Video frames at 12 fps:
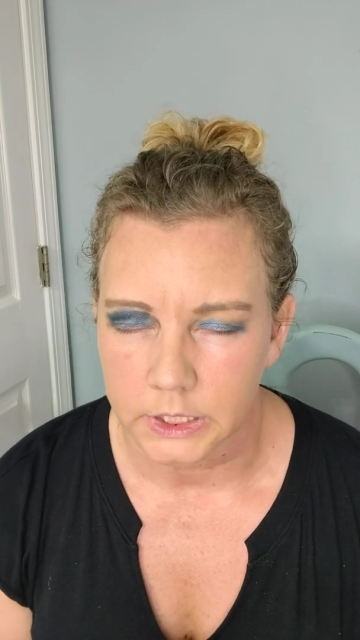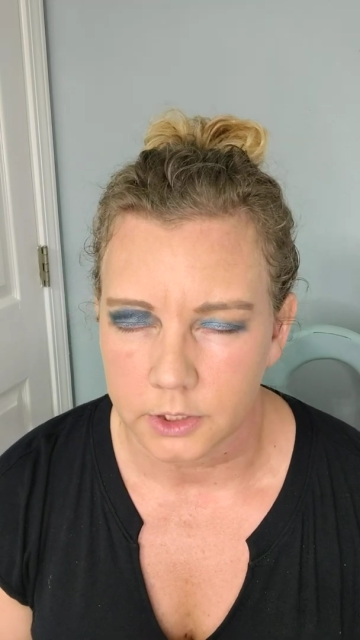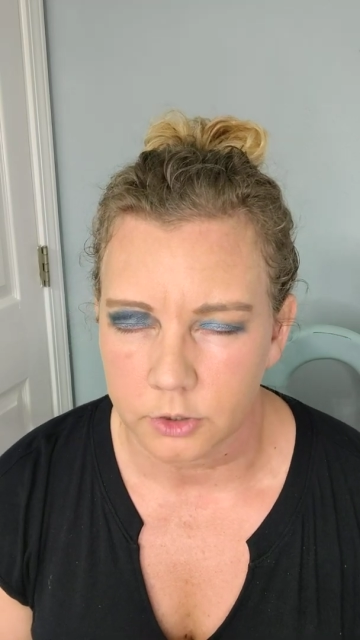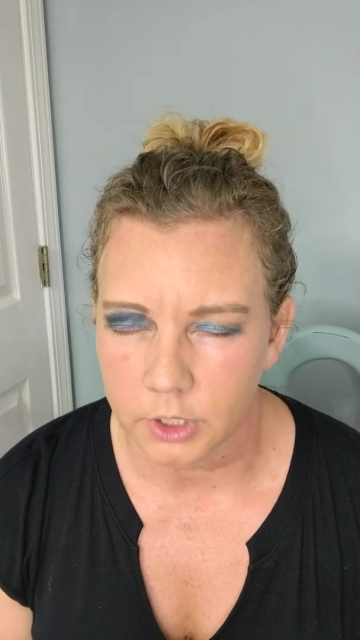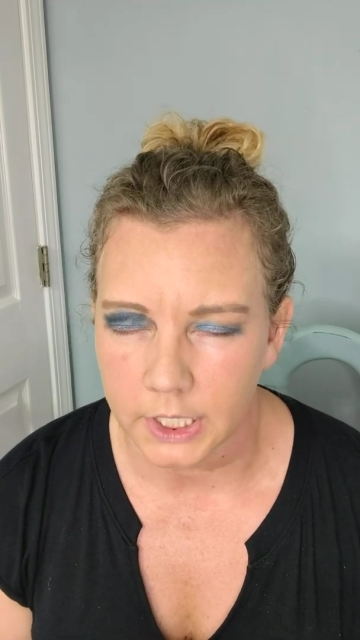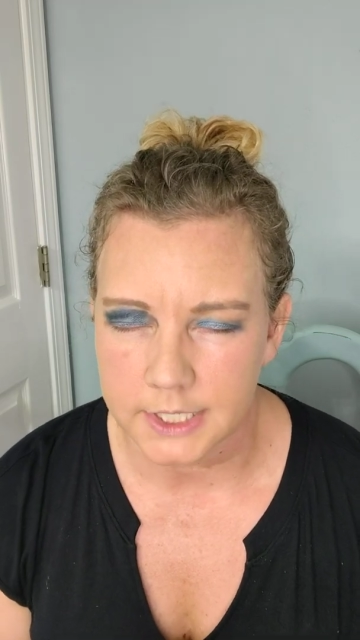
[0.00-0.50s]

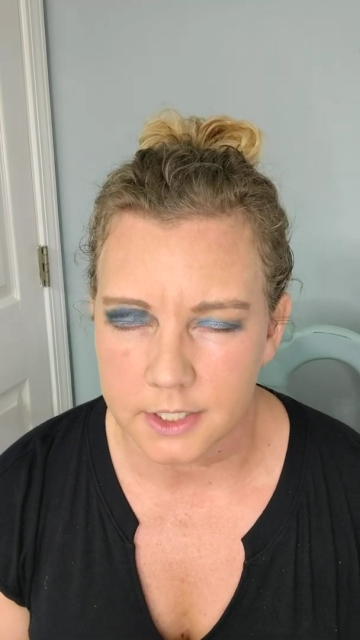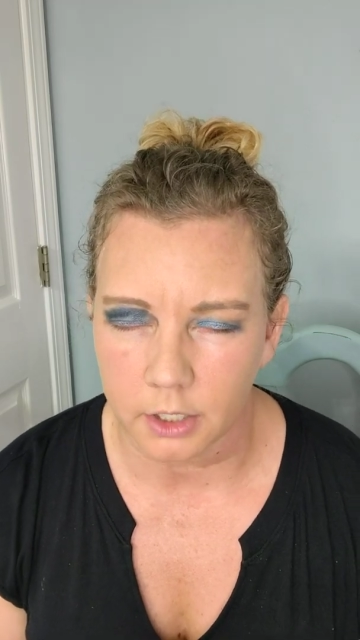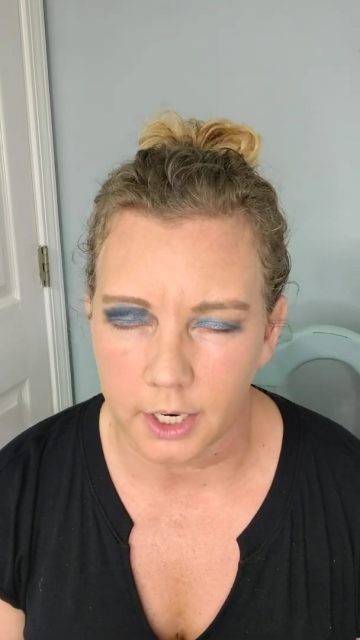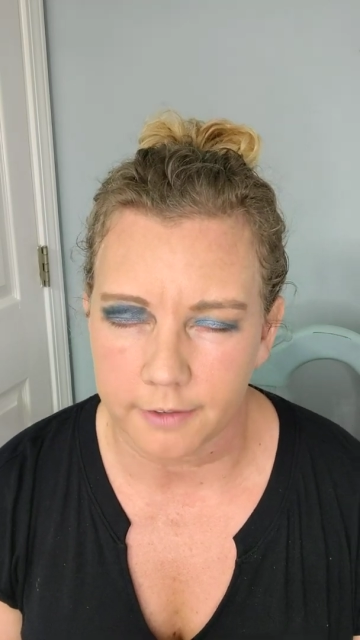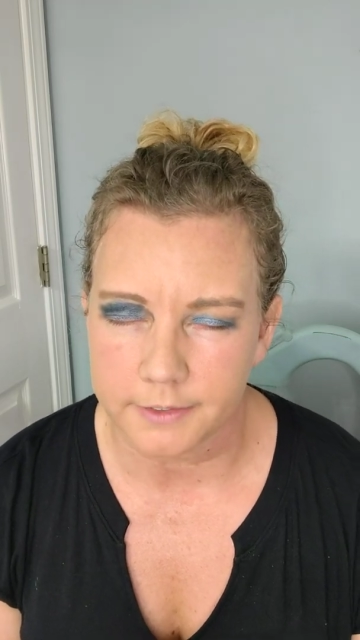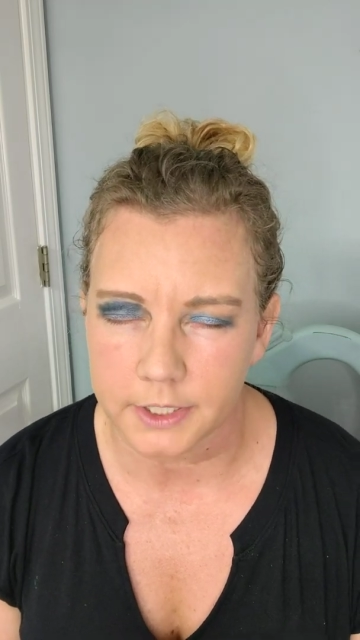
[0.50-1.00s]
You guys will
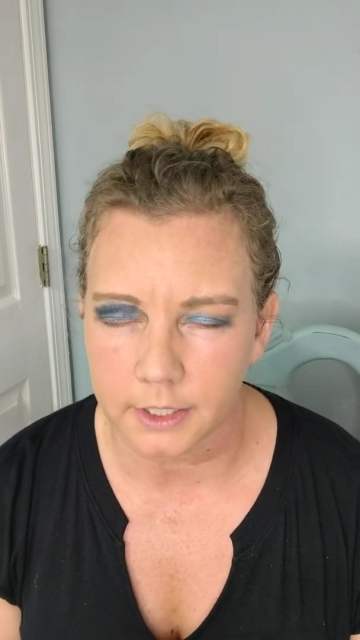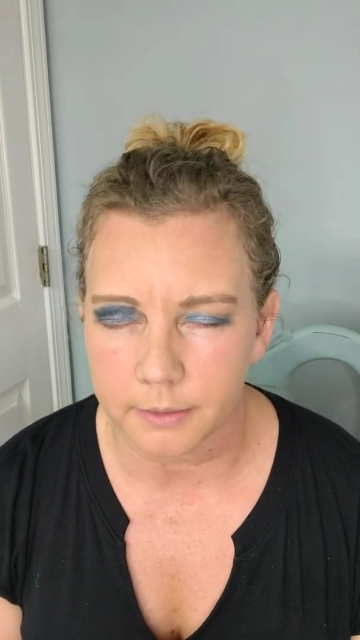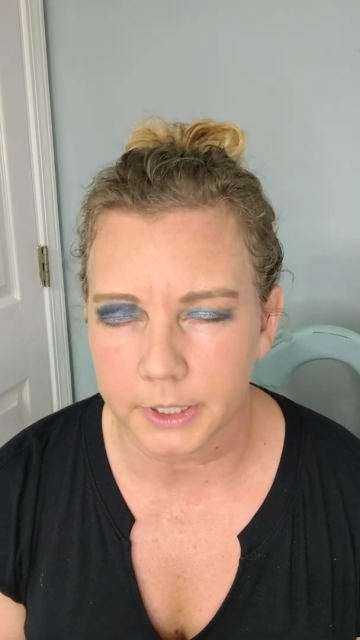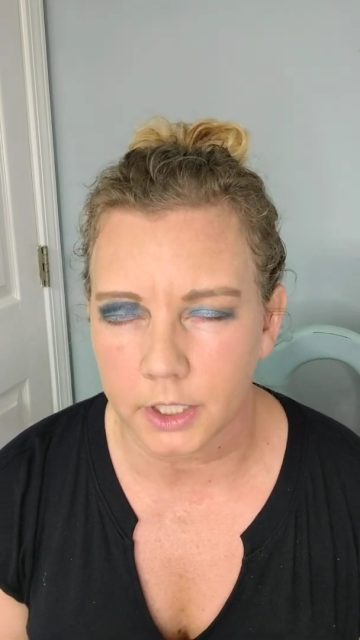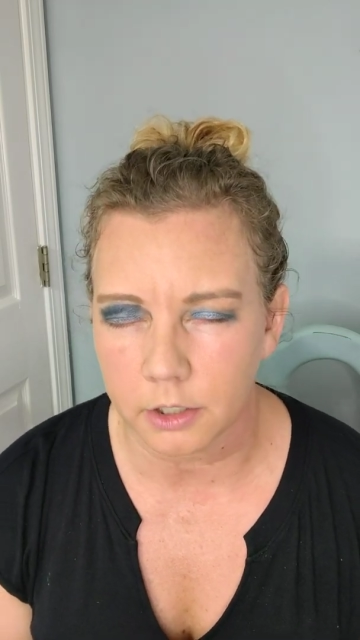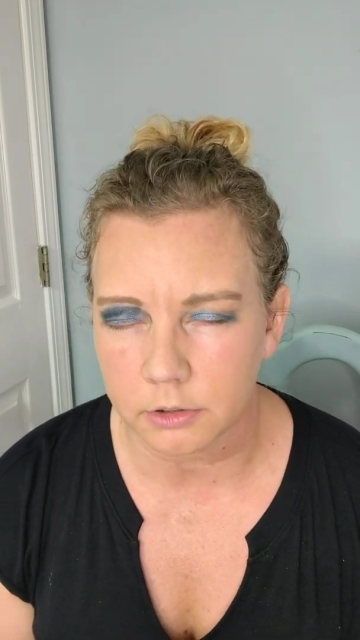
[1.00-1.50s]
have to let
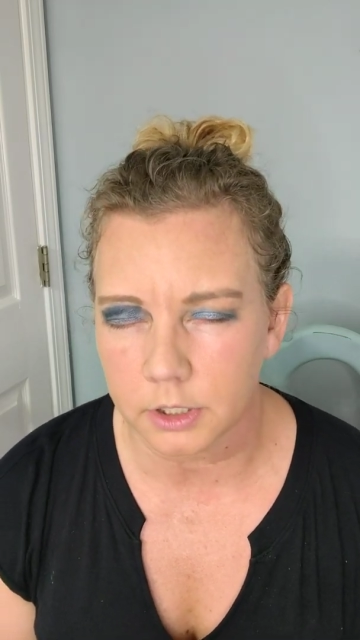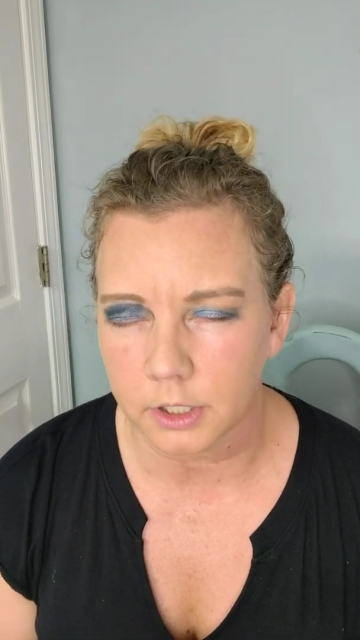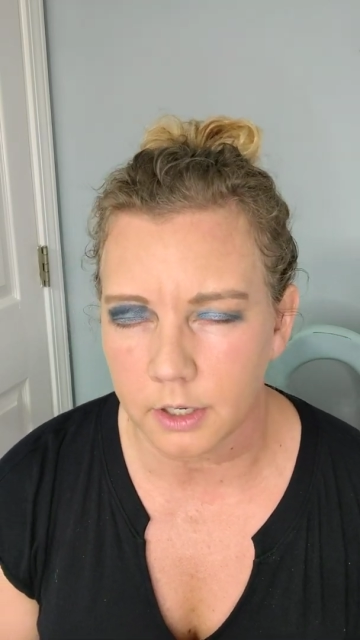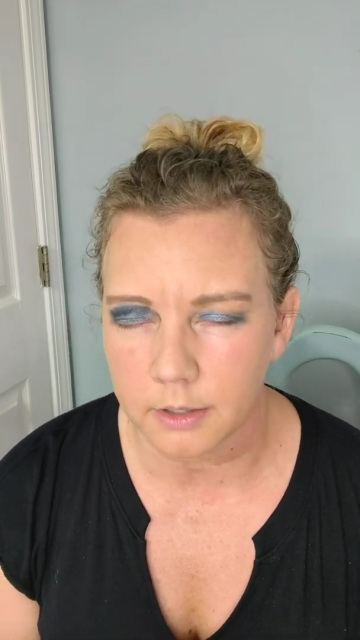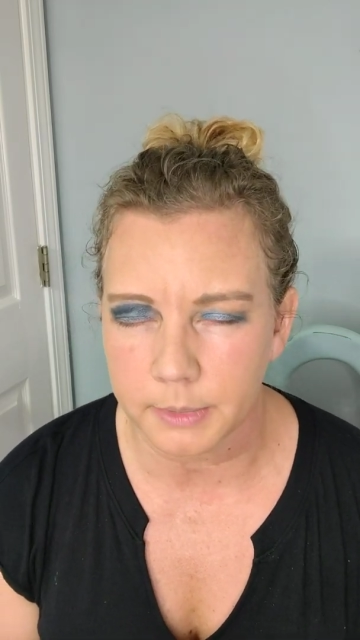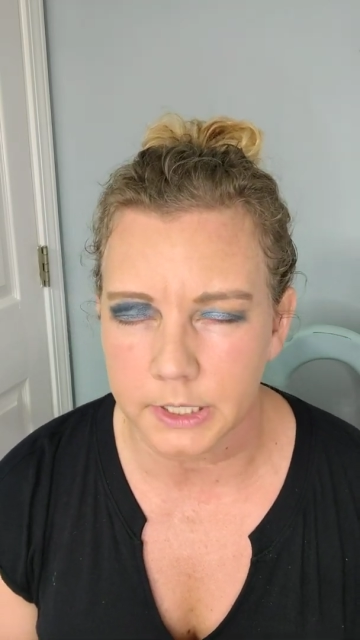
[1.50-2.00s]
me know in the
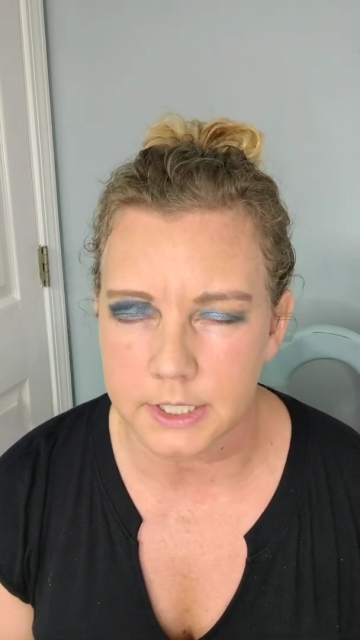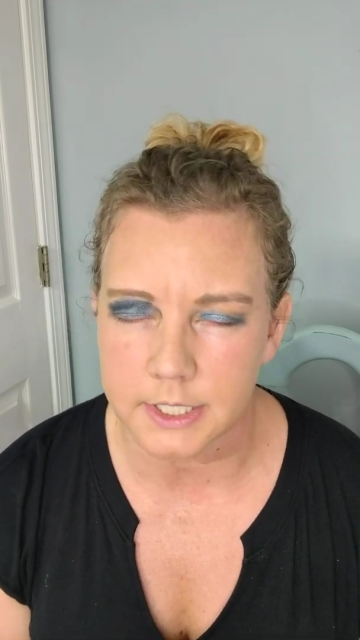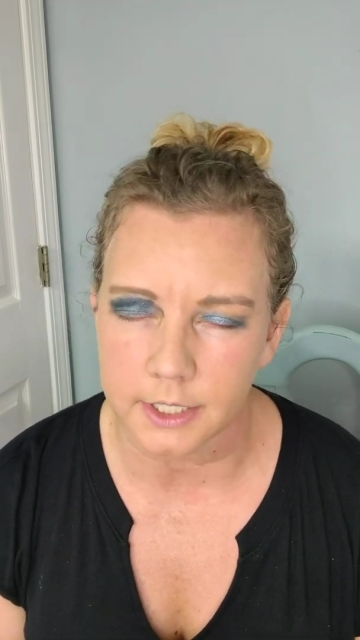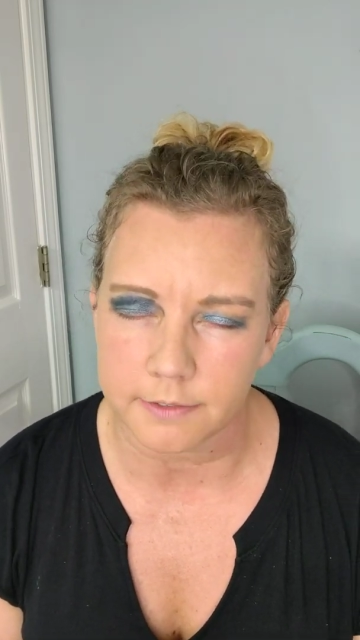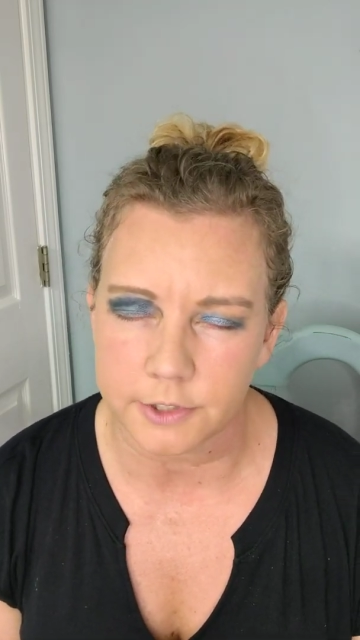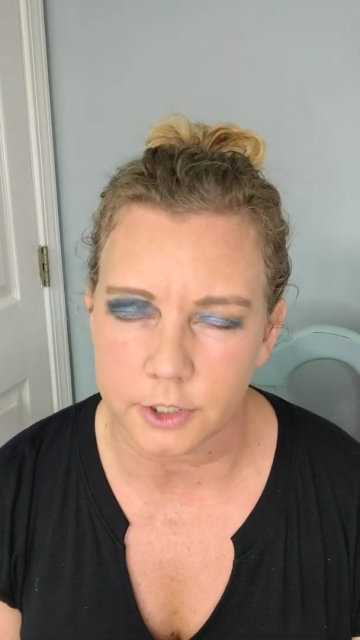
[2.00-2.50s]
comments
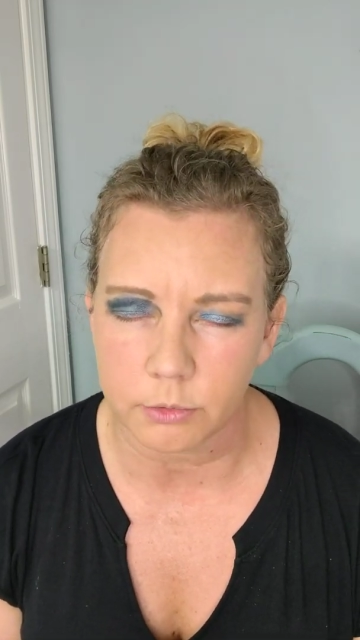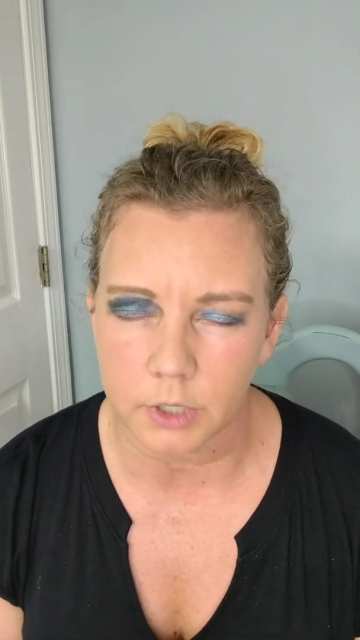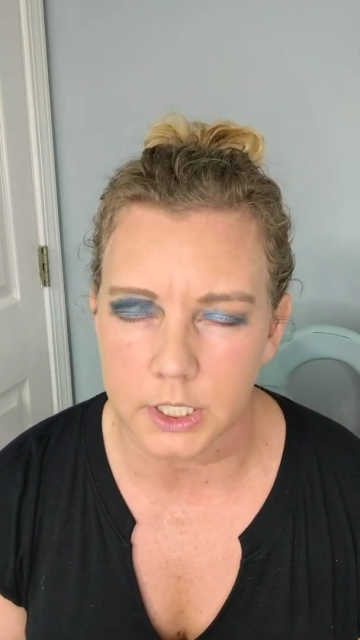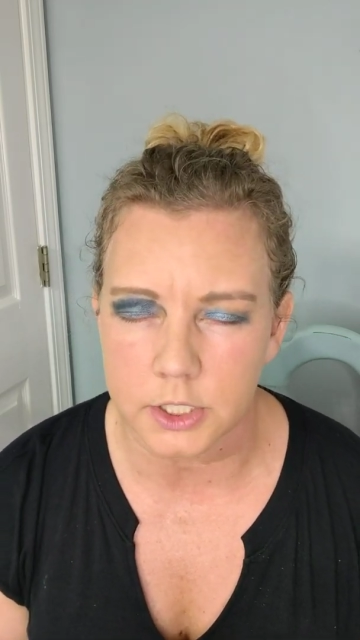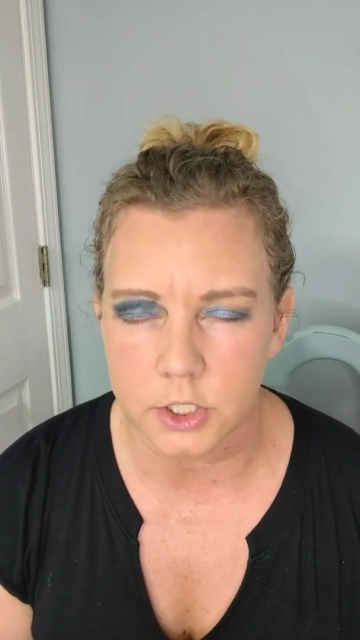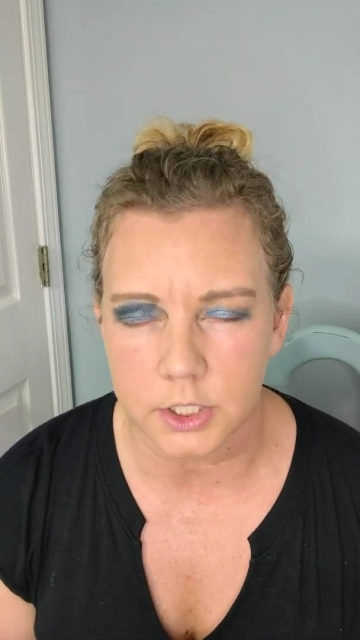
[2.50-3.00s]
after you
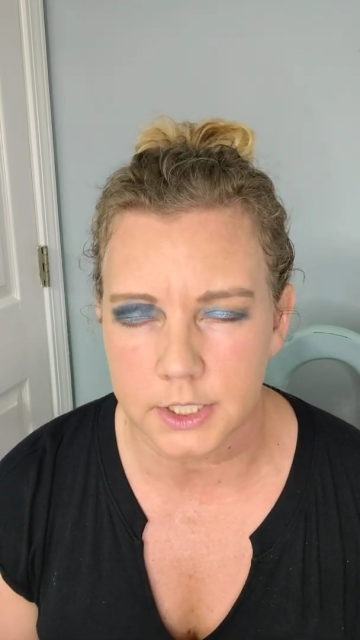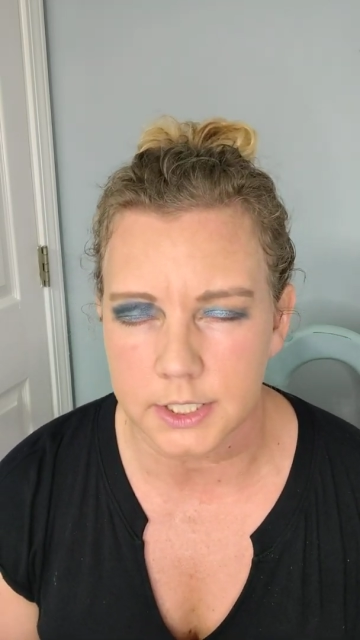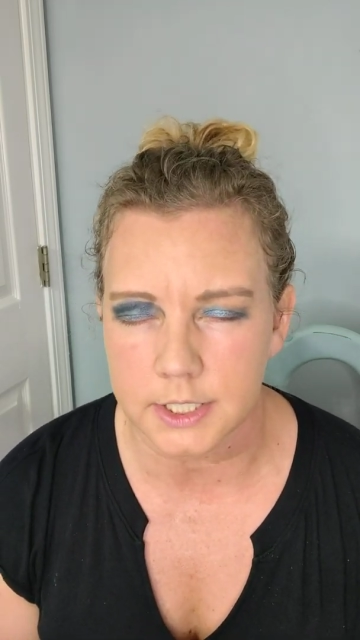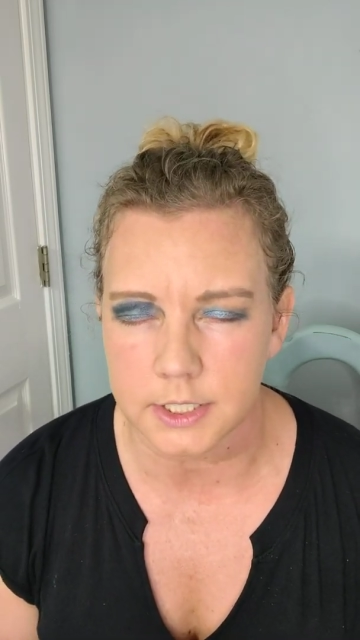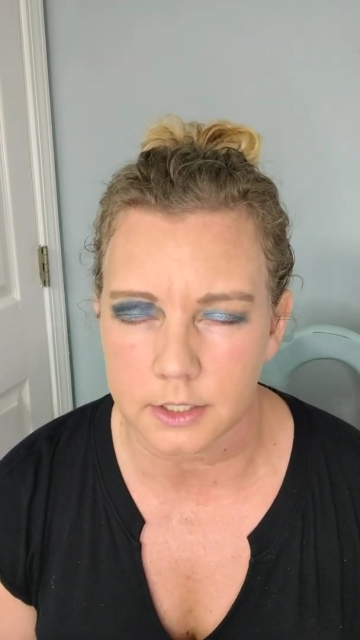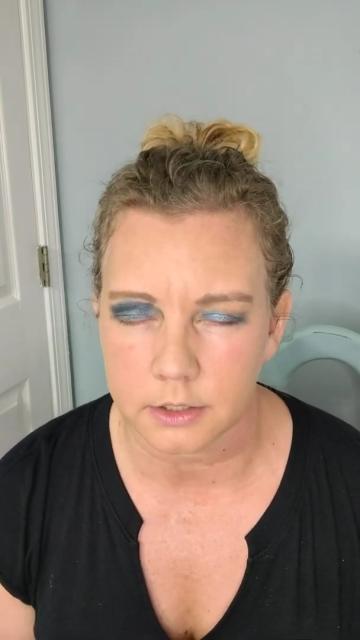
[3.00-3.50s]
watch
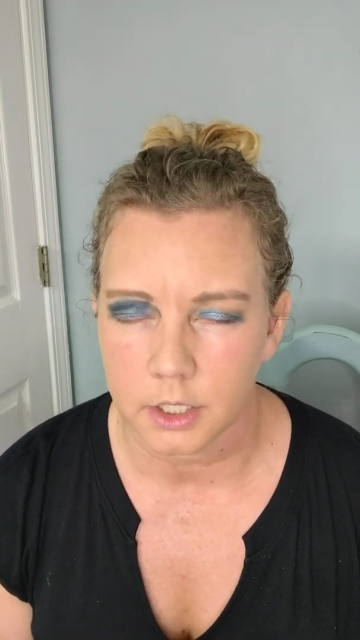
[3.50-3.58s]
this